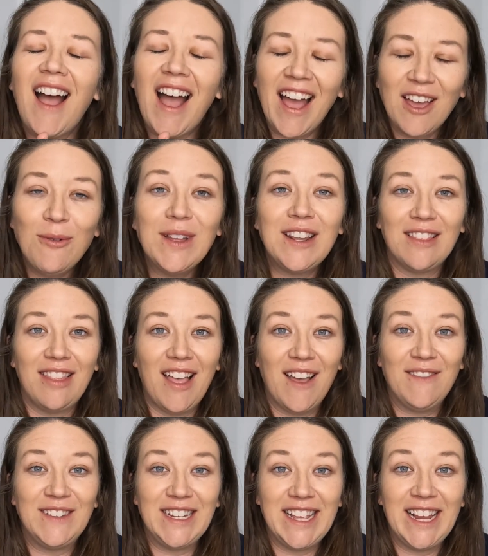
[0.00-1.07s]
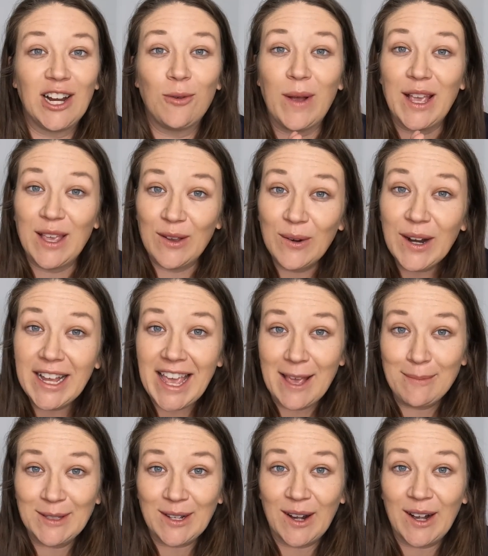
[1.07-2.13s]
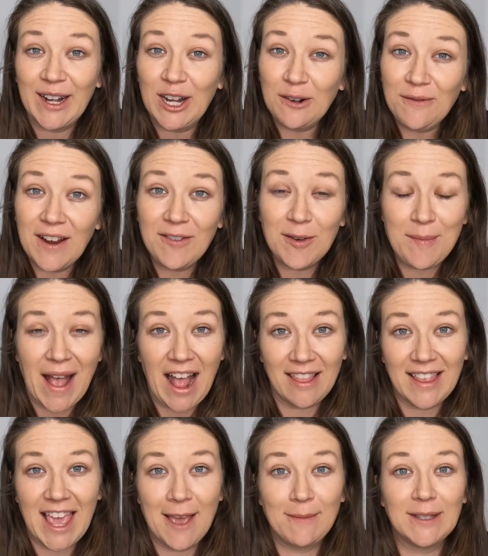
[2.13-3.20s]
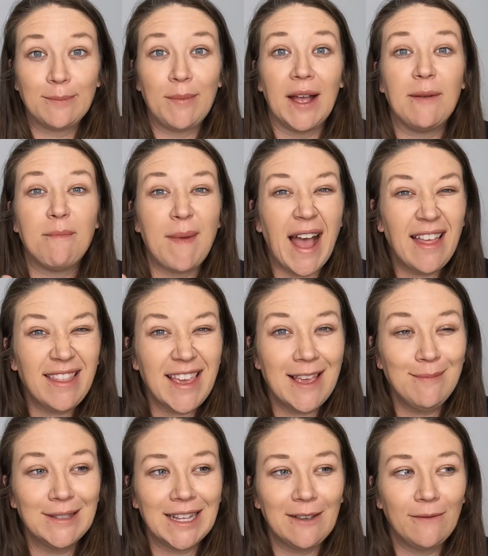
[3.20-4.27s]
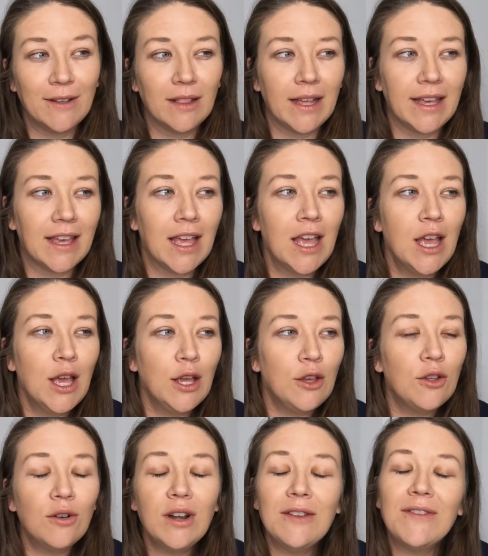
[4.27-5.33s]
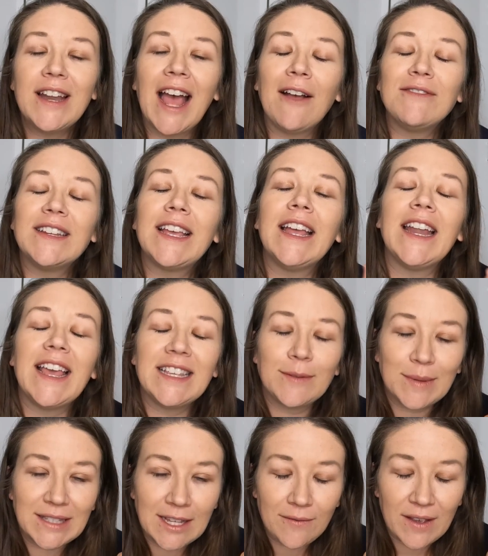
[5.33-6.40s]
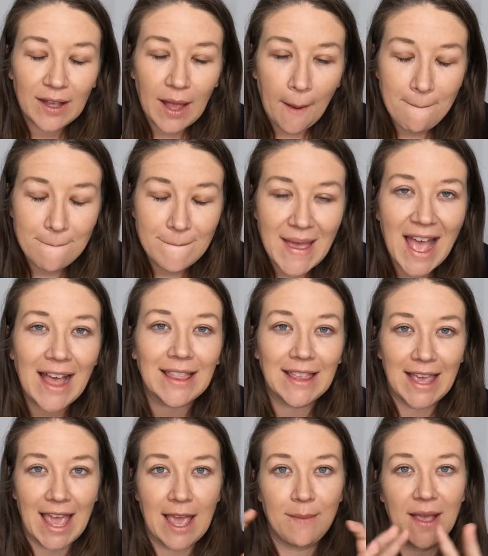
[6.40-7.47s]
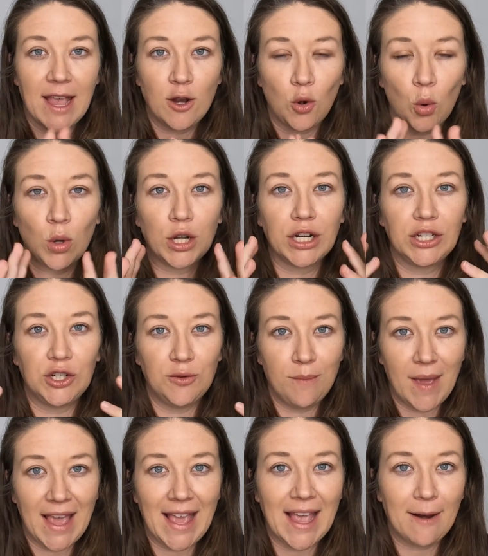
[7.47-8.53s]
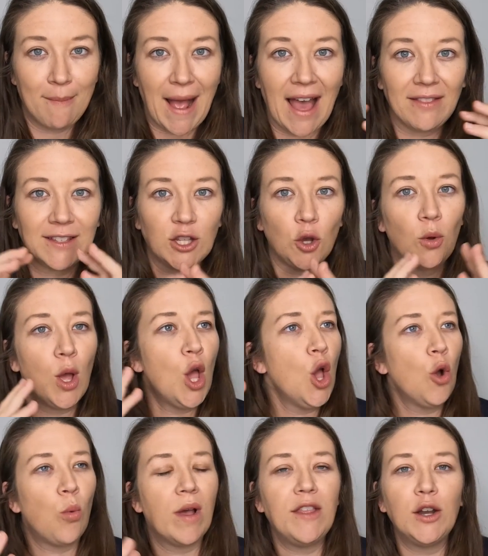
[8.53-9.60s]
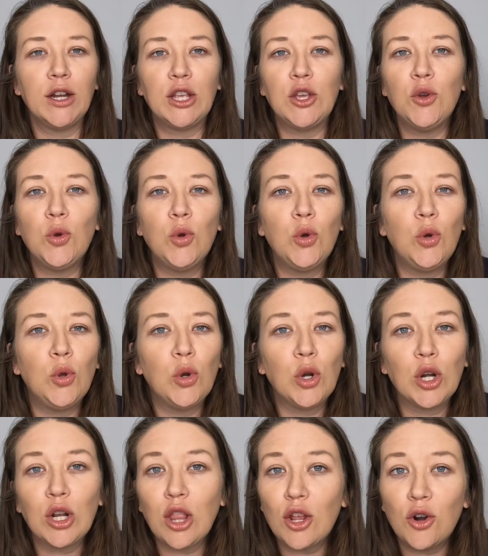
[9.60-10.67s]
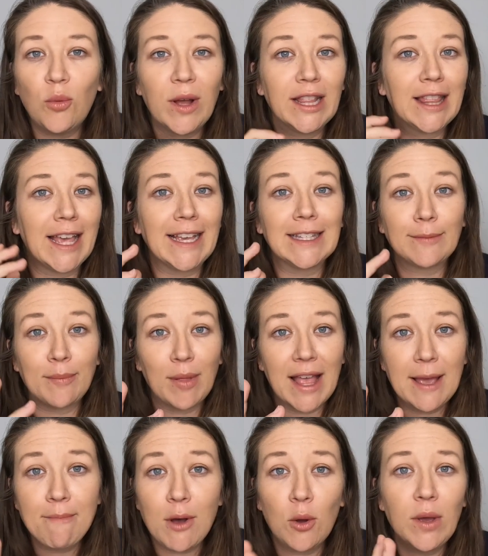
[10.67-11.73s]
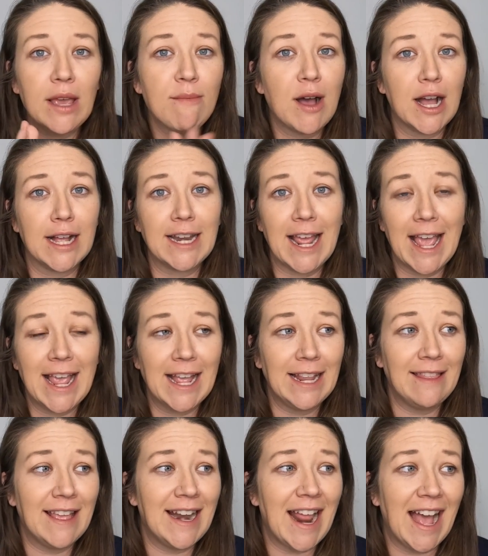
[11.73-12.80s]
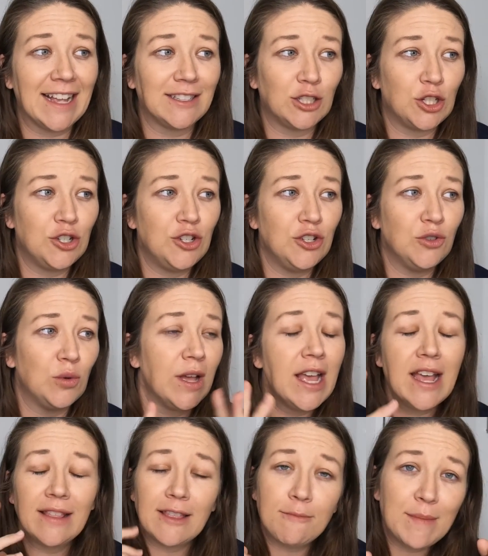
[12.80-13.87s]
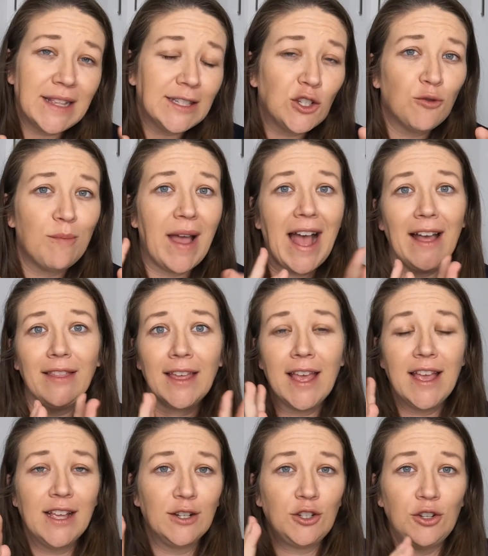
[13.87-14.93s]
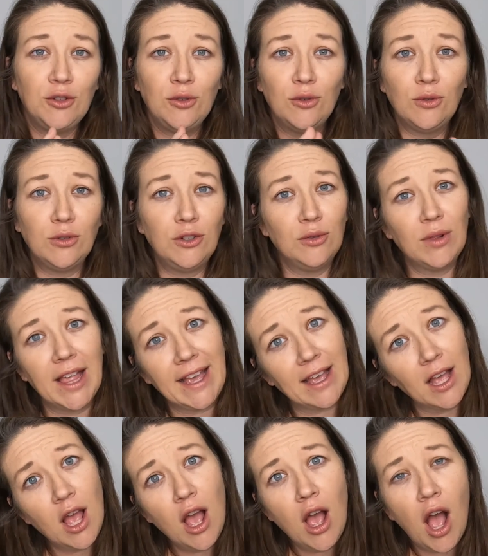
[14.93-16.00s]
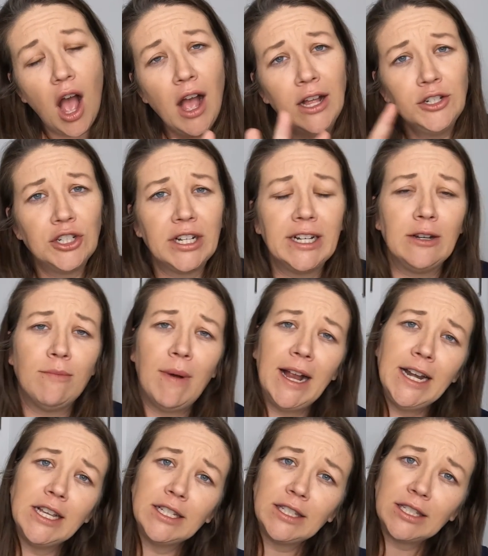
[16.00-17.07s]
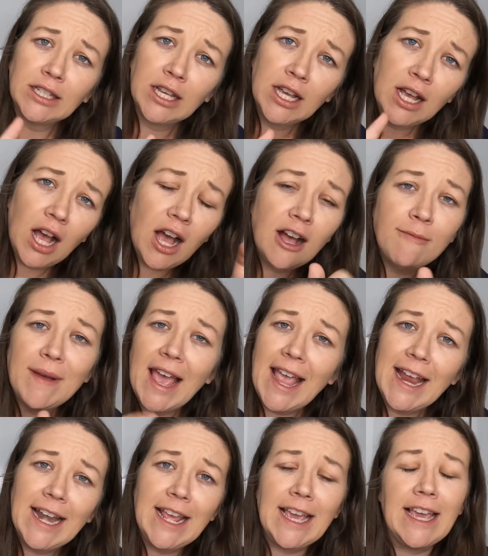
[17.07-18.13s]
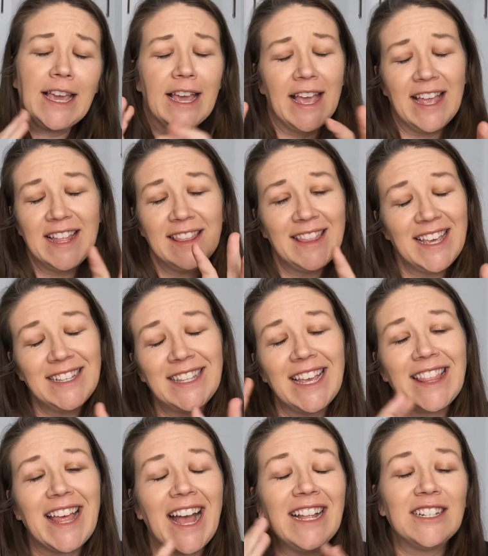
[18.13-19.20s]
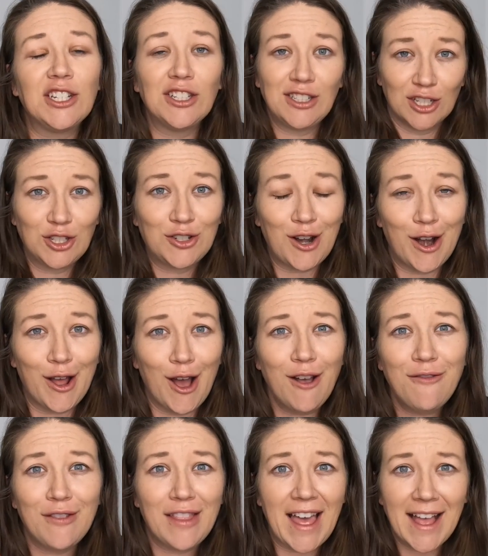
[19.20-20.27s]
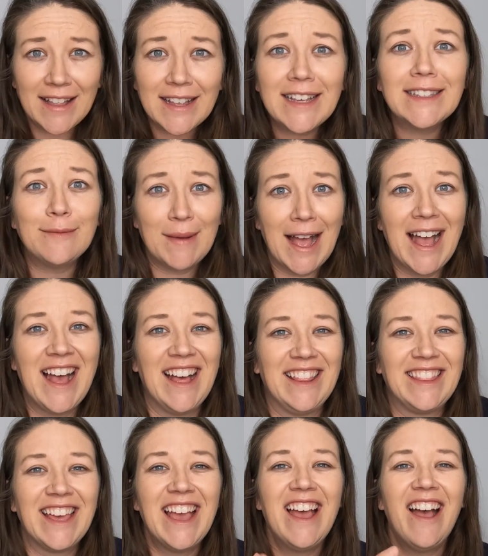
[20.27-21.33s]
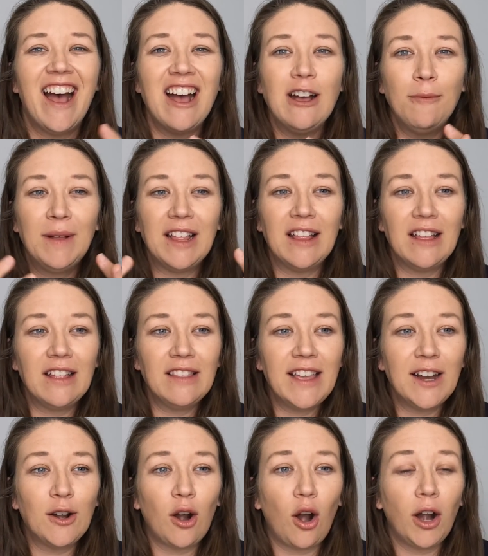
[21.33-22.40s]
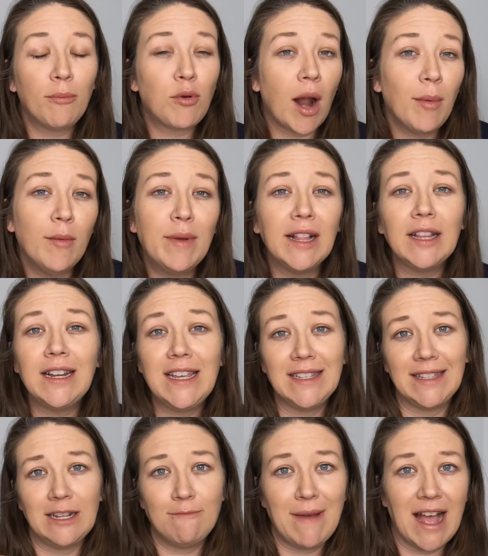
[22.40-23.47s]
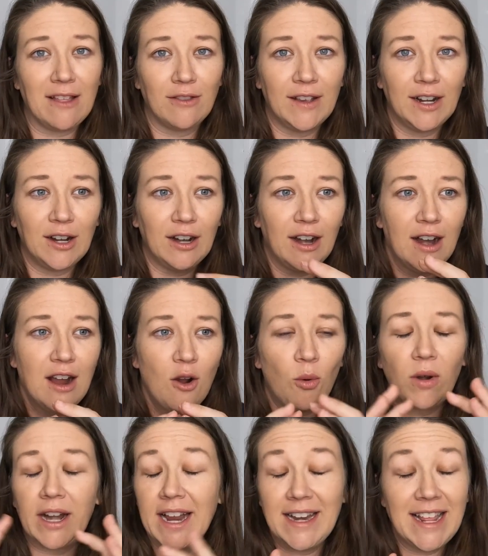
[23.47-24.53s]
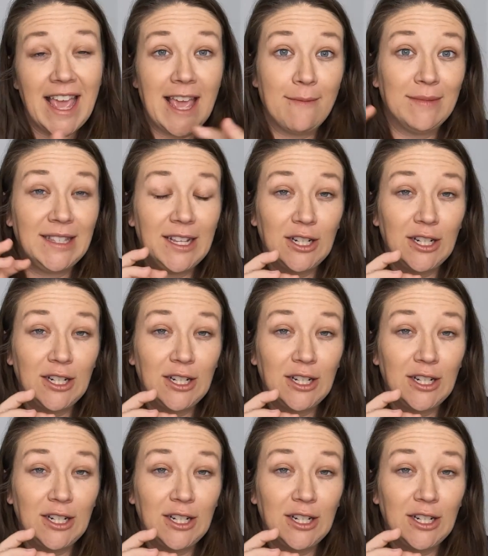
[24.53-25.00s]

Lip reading: I would love to hear what your games are, your favorite math games. But math games, I feel like you don't even have to get a specific math game in order to make it math. So whether your little one likes playing Pokemon and then has to do the mental math to do like 100 minus 80 and things like that, just to start off, that is math. There are probabilities in math or in games.